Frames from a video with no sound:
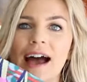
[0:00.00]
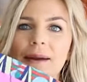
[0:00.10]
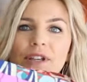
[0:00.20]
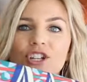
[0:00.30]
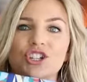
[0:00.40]

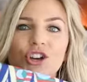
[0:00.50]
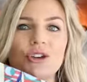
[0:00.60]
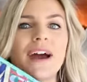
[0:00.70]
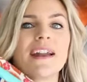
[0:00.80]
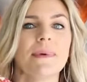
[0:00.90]
I'm going to show
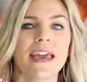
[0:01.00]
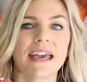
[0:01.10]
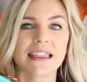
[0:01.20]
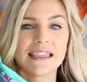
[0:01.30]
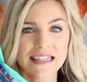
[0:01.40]
you how to
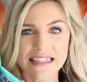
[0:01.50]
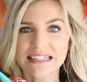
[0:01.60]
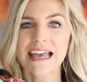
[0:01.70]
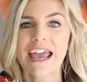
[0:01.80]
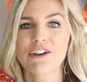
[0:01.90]
make this
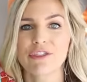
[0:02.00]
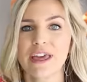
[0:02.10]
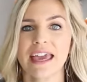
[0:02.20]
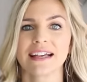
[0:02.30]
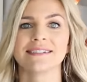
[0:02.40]
entire
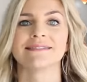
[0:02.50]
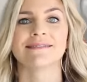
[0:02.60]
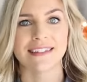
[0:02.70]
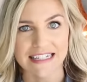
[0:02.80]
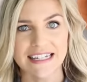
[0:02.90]
thing
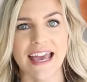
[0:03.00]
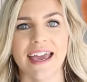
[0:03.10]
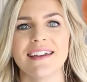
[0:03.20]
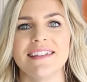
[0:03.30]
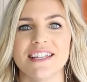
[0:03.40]

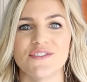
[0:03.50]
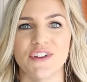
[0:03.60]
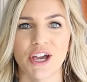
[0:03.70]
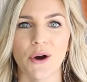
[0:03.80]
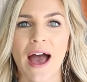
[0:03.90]
today in this
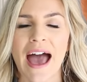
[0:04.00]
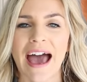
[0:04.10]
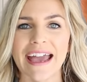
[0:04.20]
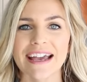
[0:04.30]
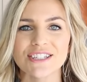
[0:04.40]
video.
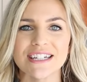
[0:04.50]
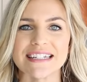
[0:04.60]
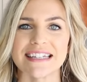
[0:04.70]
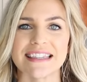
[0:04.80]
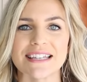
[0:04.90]
I
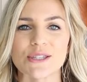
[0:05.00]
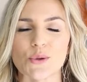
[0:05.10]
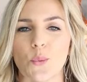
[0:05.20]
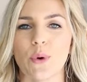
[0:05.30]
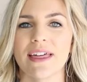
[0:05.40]
actually did this
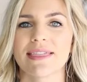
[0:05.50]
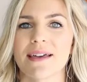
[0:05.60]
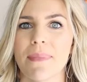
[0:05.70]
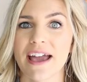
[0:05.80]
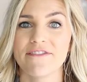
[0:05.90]
with
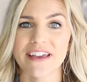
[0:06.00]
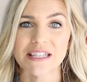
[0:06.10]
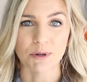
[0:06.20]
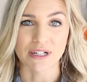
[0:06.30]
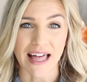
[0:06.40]
my
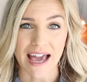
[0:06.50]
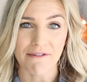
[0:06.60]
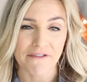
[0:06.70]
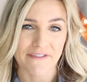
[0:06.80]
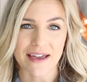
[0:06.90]
Facebook
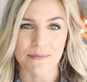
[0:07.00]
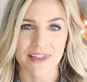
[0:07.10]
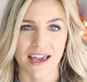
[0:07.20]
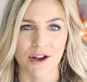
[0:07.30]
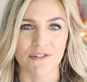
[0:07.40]
Live
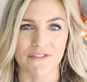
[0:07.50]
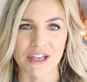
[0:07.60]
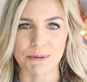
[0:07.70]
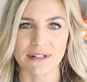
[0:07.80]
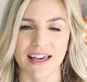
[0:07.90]
family. I go on
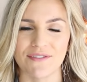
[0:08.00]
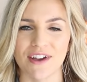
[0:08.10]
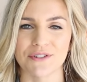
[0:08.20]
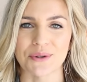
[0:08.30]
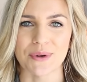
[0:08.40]
Facebook Live
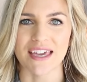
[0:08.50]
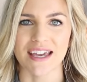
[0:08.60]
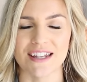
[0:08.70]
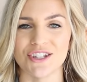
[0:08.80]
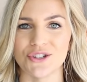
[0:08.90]
every
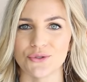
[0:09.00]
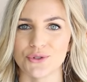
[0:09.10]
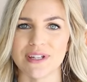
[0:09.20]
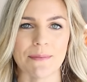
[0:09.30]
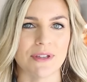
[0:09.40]
week and do
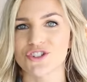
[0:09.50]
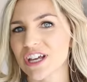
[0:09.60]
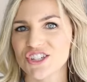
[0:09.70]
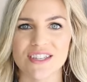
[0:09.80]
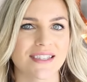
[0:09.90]

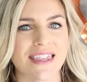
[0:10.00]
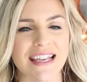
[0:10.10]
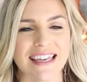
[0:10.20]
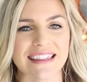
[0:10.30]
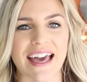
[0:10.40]
demonstrations and
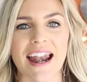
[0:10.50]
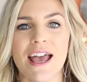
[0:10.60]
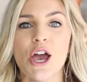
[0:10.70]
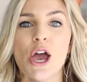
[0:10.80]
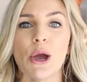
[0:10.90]
things like that.
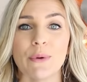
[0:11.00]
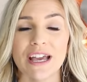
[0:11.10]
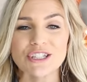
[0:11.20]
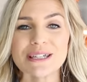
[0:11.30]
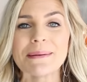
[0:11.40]
We
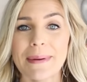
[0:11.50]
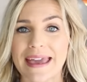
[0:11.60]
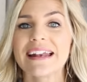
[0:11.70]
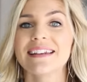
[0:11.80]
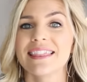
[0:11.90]
actually
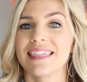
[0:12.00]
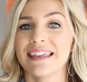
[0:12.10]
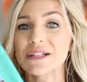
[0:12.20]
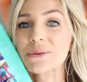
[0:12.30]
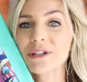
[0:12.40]
made
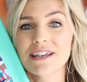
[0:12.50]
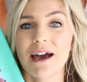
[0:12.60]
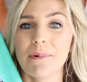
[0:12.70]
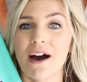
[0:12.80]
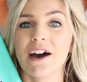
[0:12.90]
this quilt
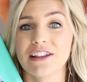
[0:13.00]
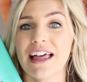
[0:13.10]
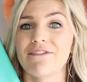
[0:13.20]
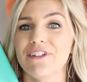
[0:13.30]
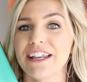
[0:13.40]
top on a
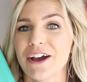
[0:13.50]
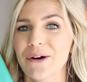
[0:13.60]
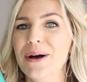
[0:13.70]
live video.